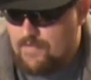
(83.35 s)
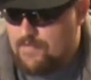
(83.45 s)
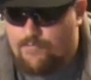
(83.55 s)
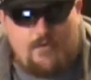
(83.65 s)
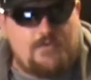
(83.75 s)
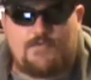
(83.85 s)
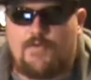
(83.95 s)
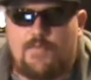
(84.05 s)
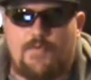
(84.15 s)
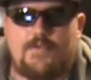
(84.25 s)
The first
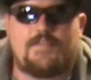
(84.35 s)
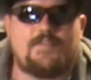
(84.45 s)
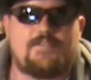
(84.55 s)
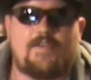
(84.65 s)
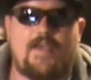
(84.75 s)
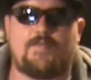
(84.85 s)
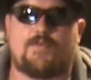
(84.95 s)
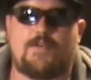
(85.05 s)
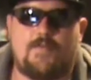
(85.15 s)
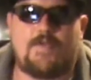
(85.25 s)
3 preseason games
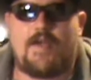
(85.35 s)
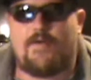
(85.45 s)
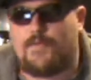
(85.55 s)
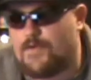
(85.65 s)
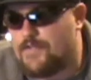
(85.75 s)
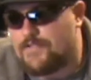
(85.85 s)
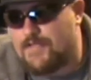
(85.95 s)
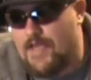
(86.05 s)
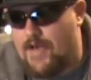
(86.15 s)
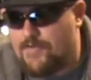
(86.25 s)
we're going to be out. We're going to
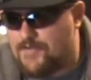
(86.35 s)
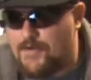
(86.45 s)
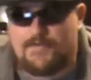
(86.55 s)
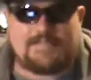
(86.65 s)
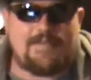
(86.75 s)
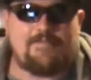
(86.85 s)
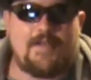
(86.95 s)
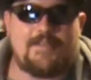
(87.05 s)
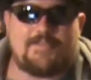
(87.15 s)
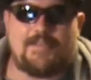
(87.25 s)
see how good our
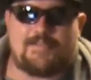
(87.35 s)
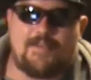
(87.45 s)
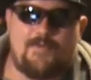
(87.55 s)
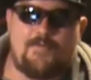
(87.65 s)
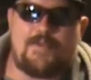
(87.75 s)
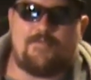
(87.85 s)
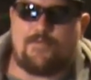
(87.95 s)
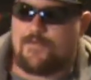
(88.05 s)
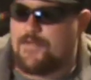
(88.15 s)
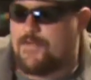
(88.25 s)
defense is going to be
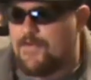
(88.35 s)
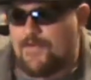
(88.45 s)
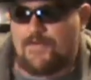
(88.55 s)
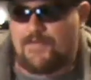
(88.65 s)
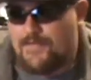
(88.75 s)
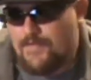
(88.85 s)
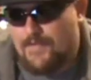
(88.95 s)
for the year.